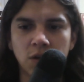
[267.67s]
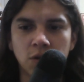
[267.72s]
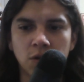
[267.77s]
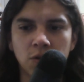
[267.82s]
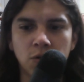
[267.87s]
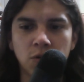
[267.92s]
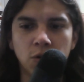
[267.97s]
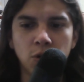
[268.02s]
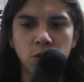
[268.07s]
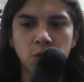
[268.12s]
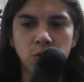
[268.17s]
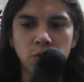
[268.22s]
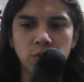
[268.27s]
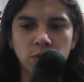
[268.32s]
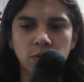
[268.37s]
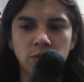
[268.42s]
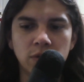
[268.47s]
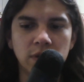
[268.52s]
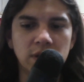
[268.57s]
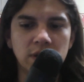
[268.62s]

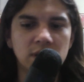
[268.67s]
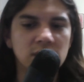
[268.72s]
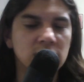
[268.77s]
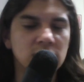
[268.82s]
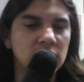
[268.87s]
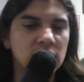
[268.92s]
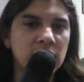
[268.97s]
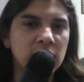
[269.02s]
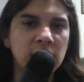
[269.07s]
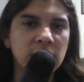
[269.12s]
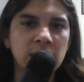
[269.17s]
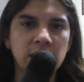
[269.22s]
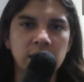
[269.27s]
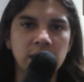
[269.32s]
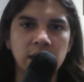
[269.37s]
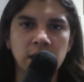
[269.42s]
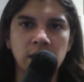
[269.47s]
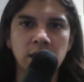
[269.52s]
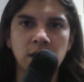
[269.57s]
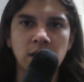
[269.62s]
who is
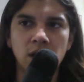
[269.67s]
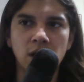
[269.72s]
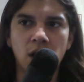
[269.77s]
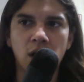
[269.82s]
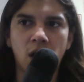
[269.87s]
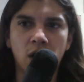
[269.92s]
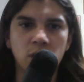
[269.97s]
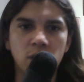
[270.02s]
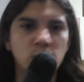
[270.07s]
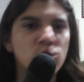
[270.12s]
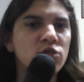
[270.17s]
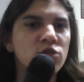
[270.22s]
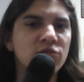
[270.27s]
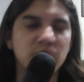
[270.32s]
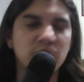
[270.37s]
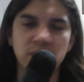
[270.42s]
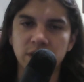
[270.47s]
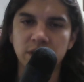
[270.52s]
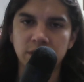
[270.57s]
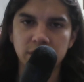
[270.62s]
leading our
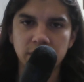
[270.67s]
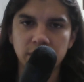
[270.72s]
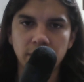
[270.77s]
movement?